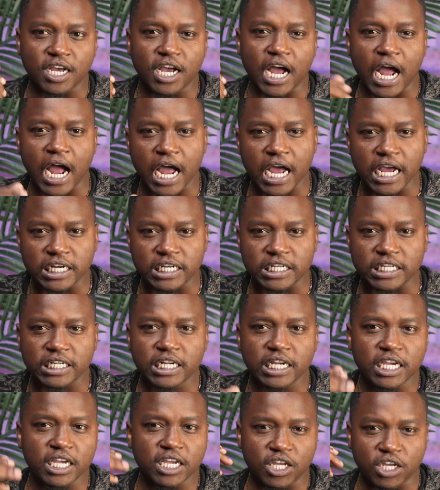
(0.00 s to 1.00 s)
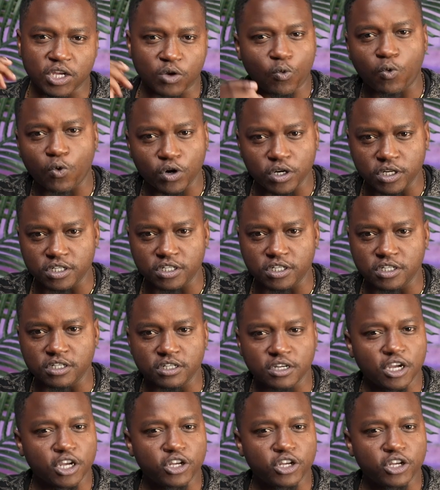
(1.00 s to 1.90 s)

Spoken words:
and equality.